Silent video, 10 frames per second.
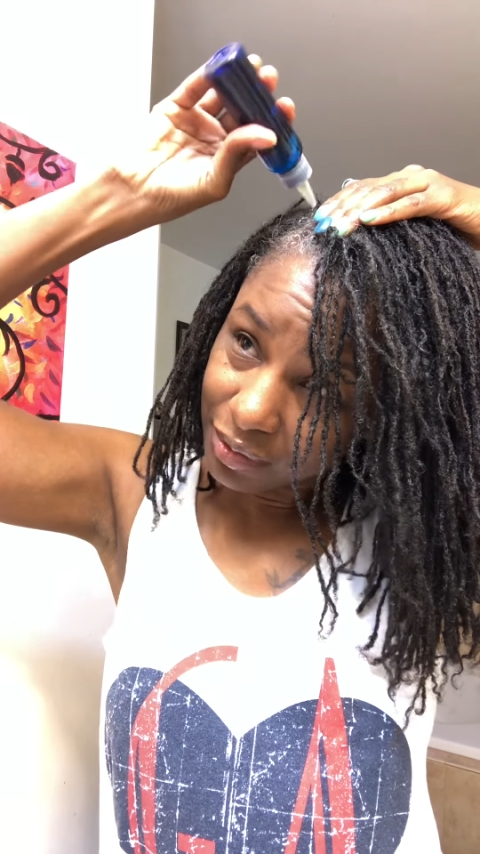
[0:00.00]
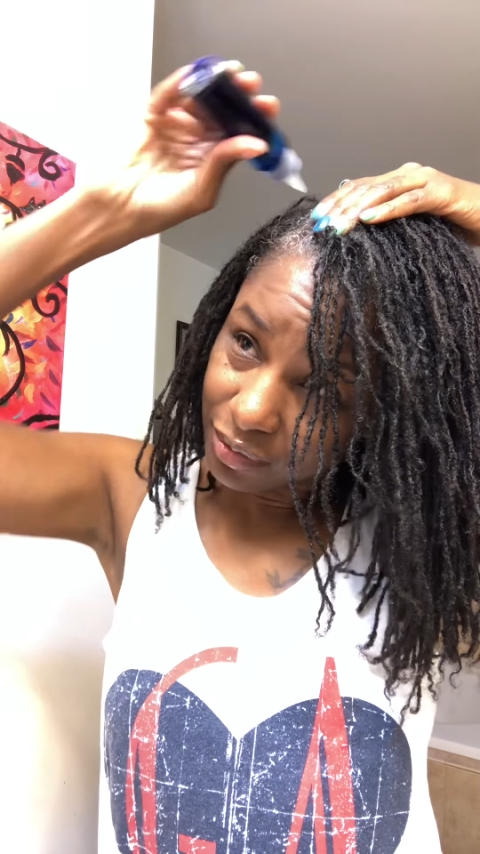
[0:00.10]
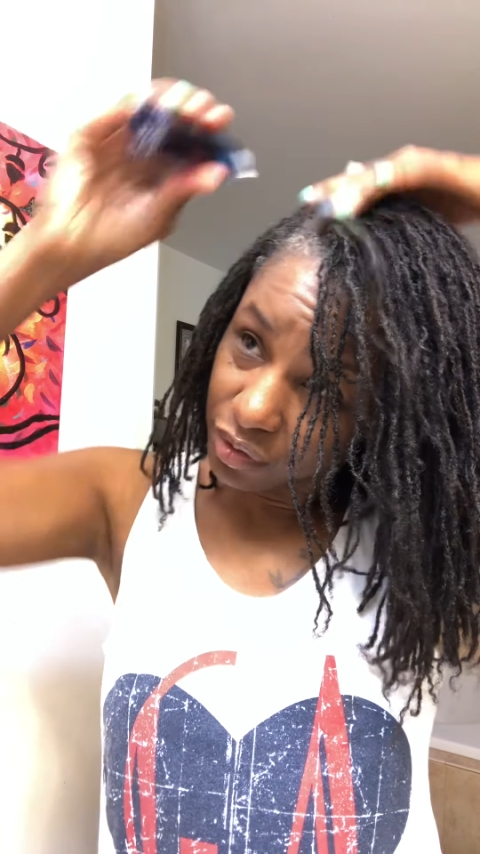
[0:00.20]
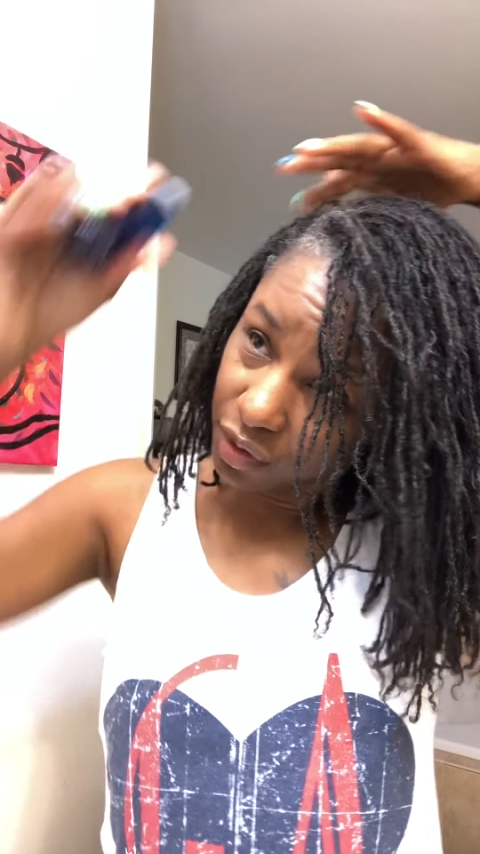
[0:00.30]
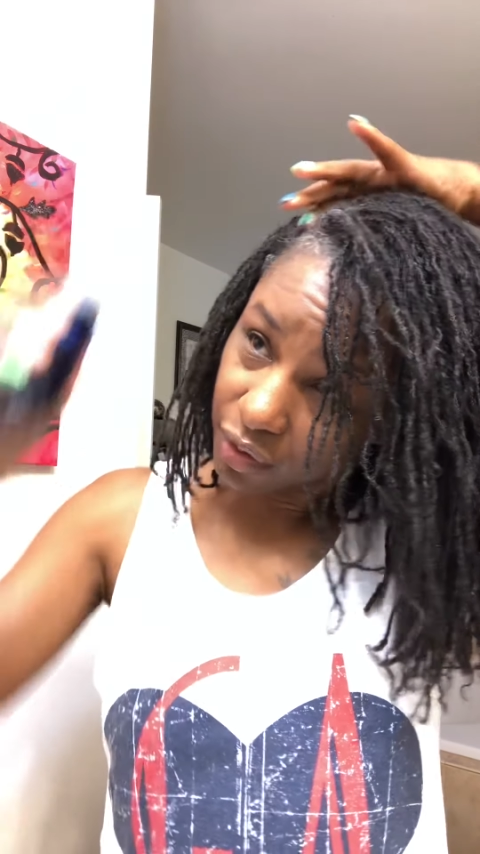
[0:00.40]

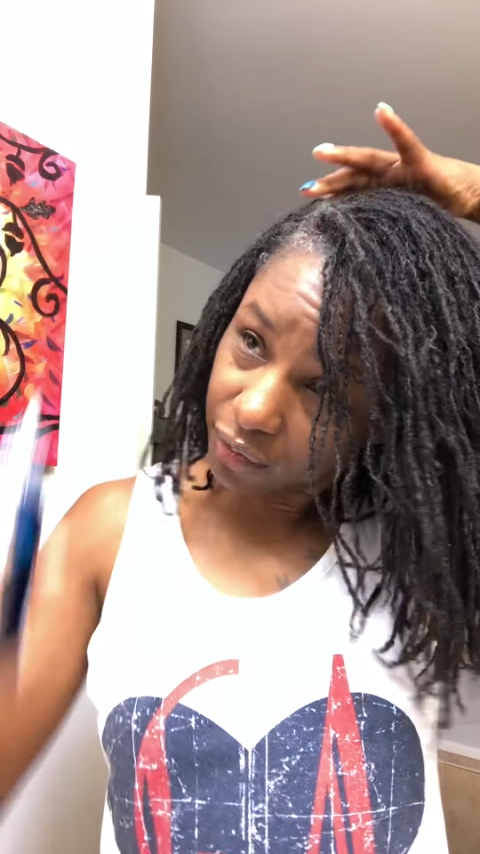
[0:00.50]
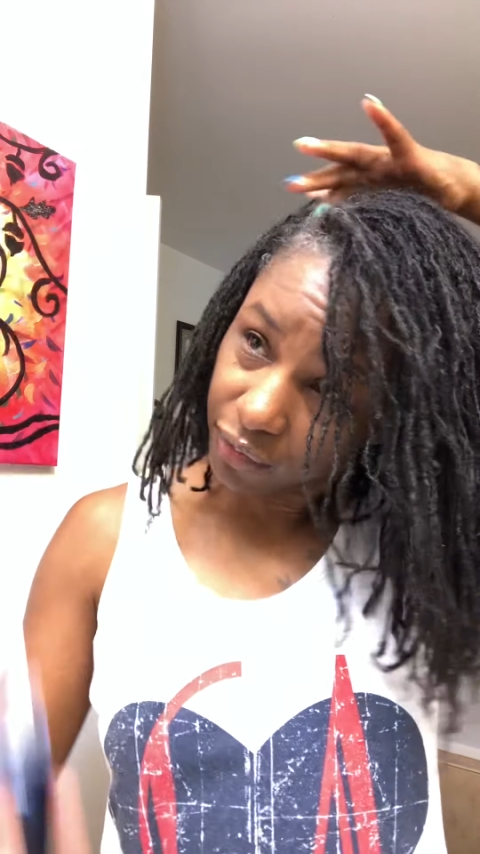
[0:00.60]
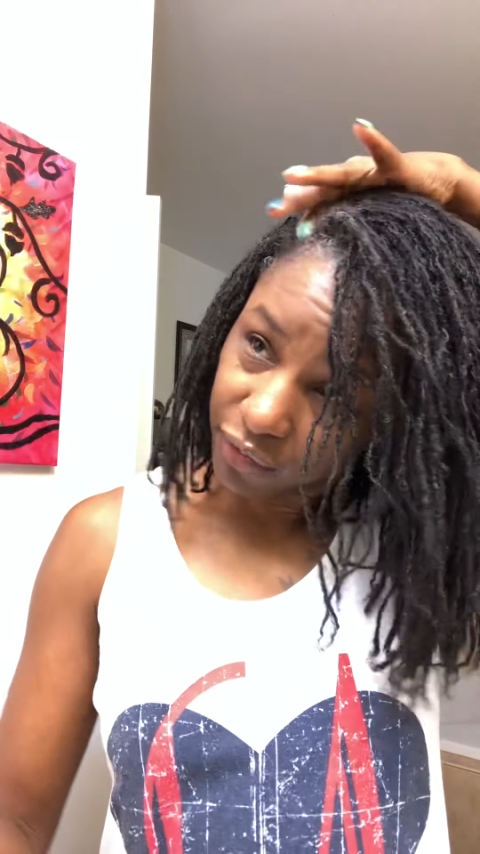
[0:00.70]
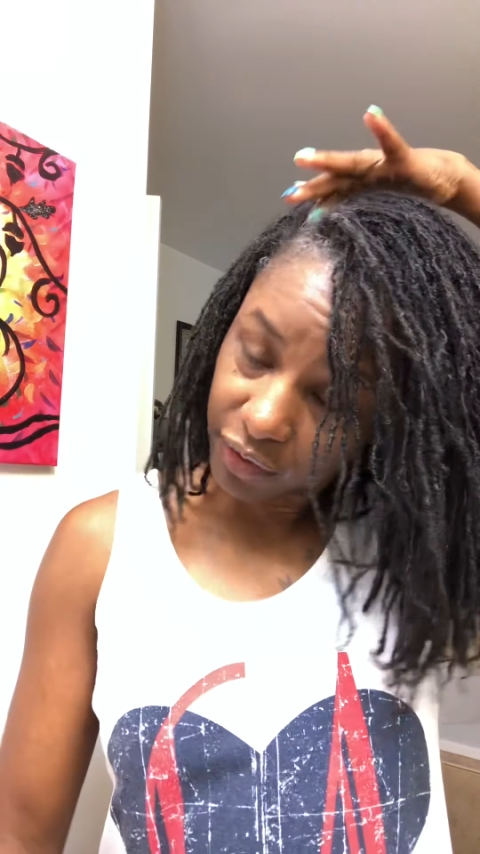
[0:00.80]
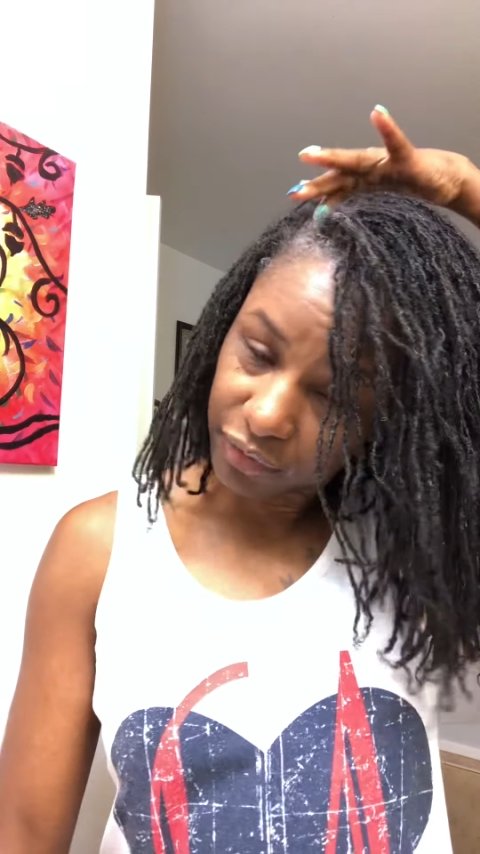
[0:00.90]

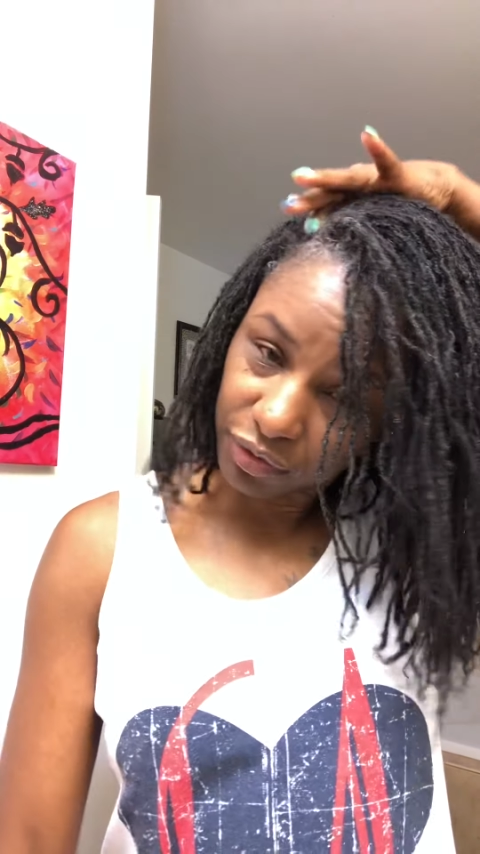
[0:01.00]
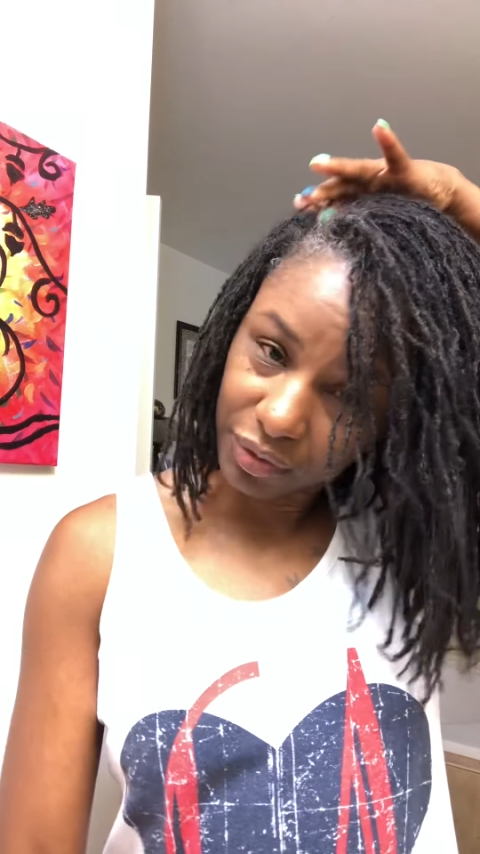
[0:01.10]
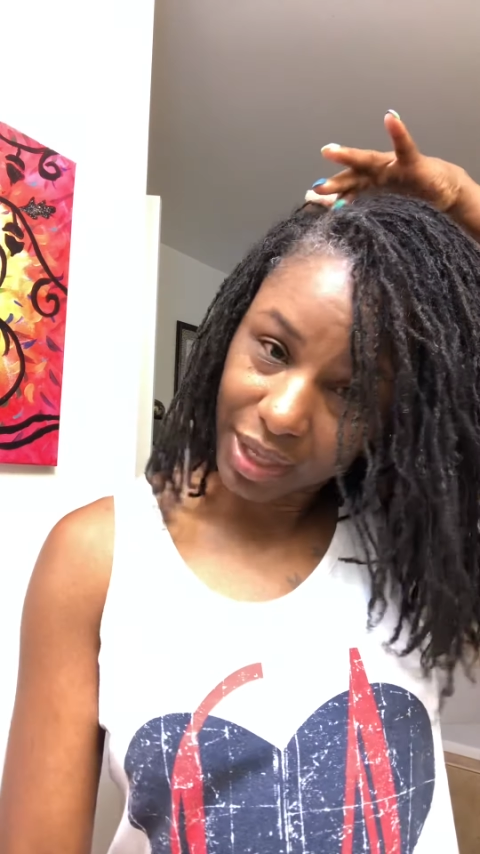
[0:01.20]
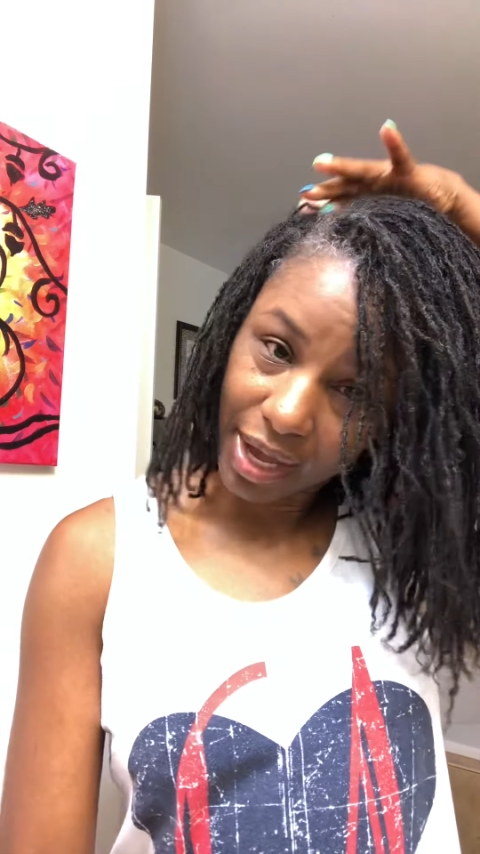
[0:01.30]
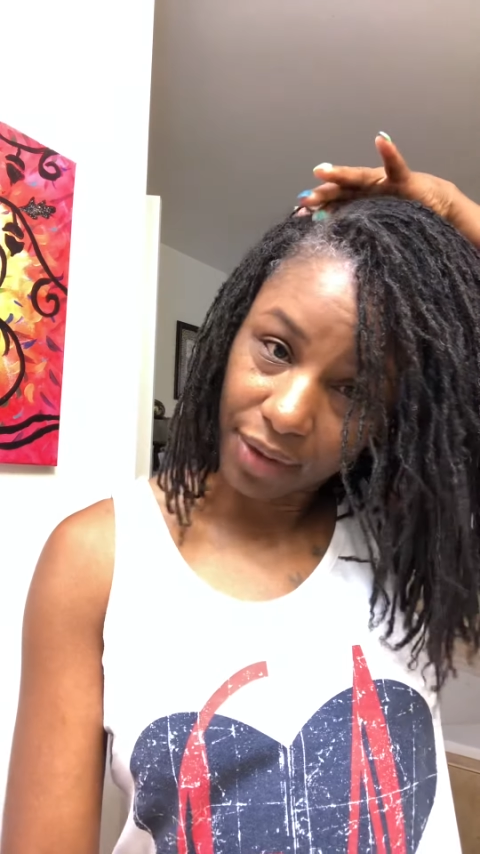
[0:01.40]
4th of
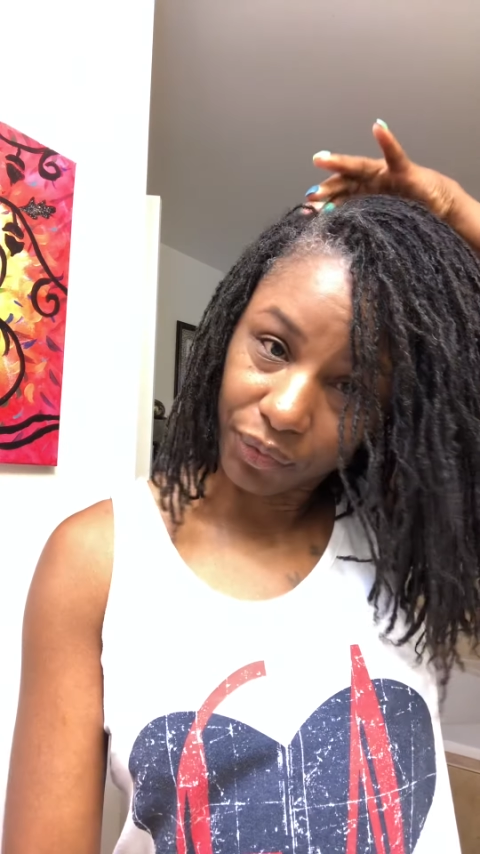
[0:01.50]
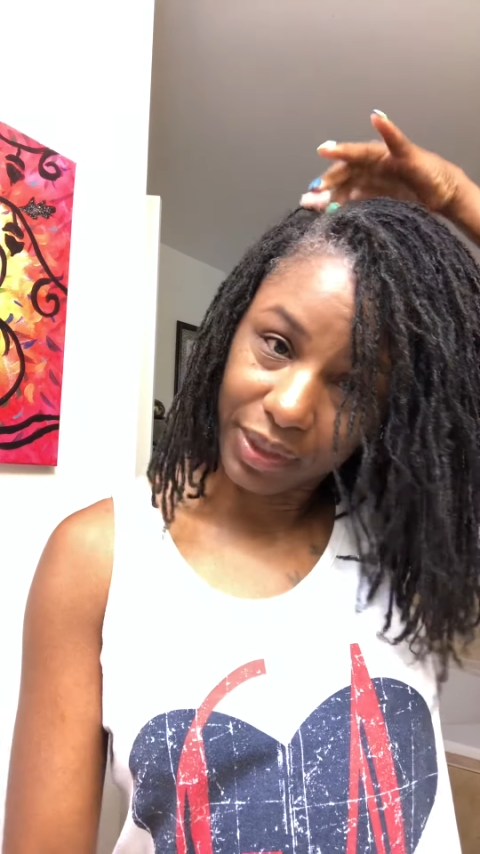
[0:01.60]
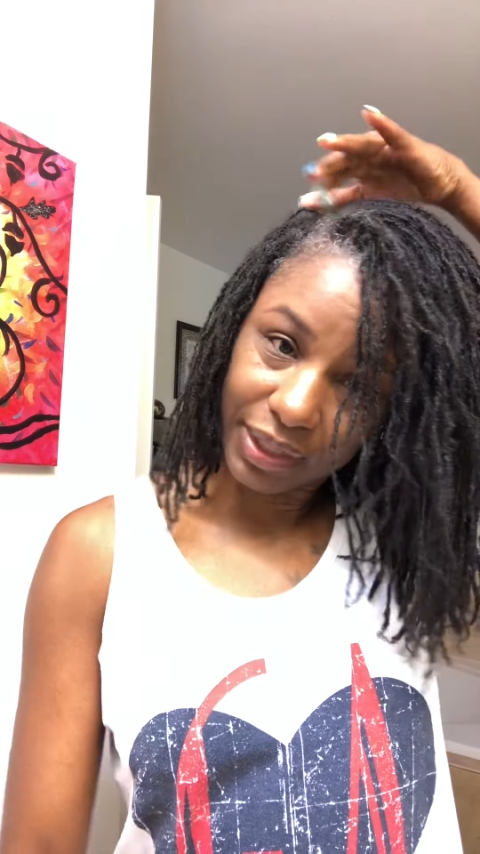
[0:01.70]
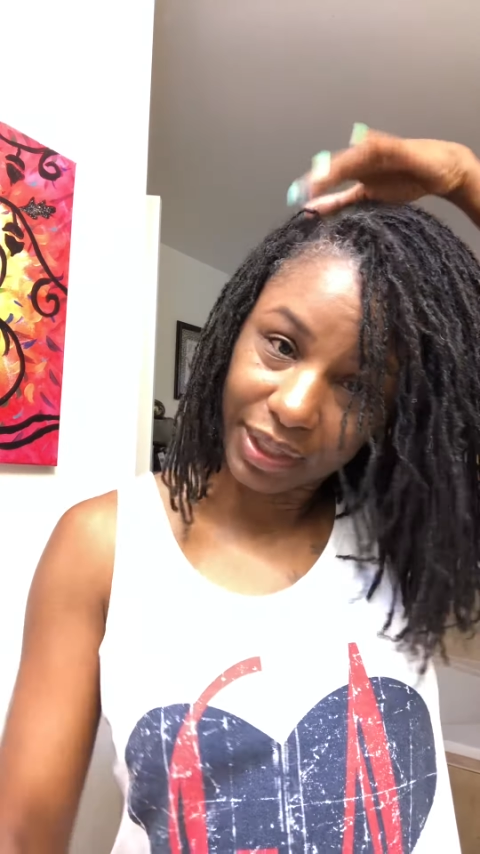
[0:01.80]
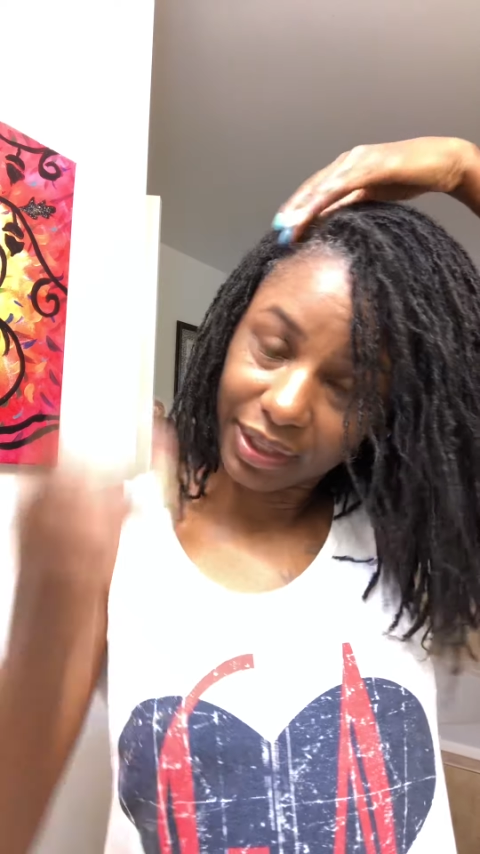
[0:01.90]
July
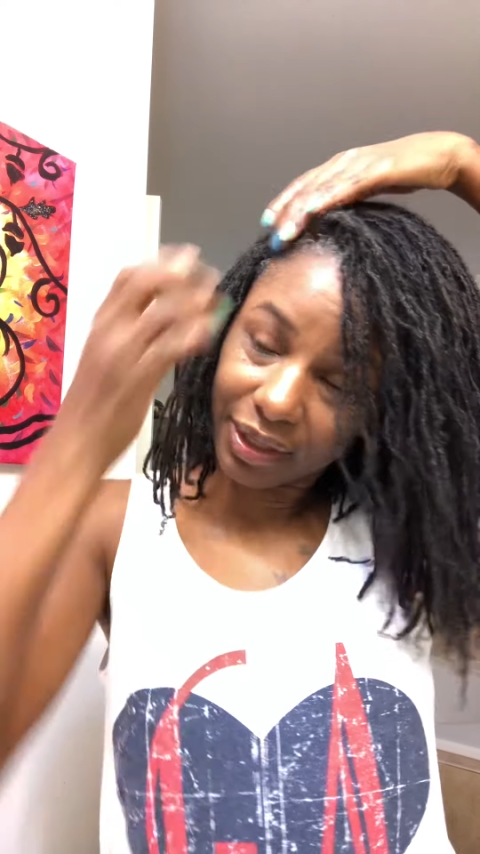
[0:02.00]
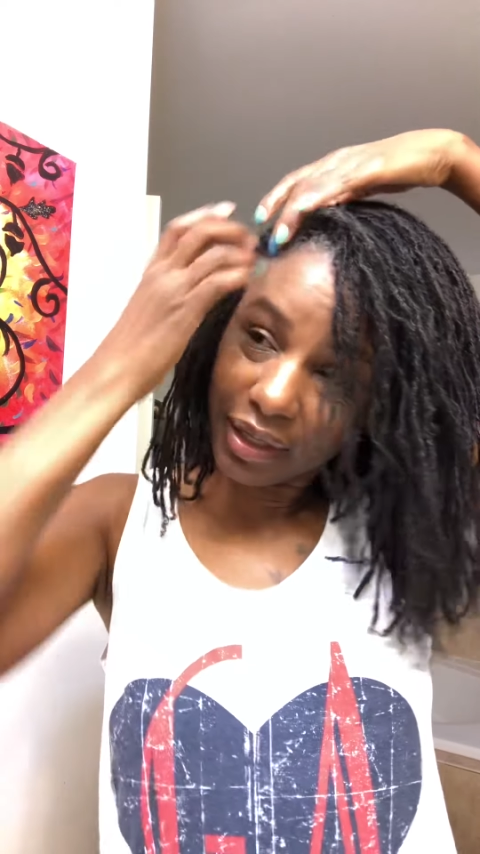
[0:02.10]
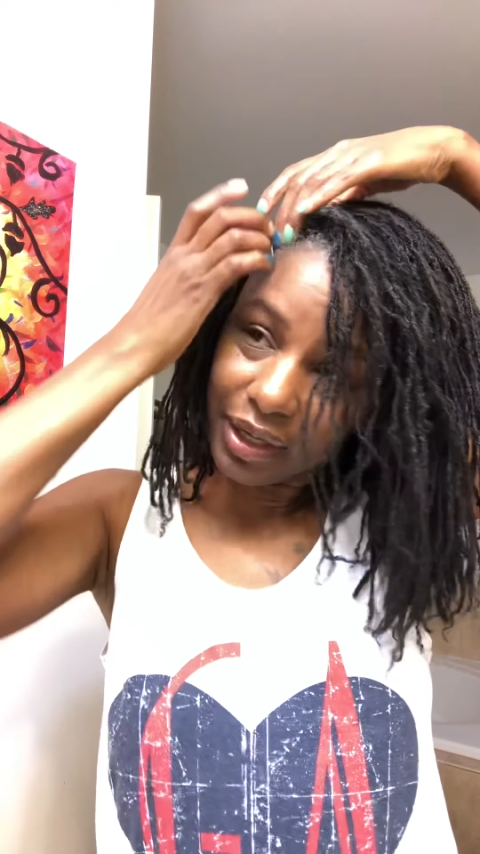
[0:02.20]
weekend.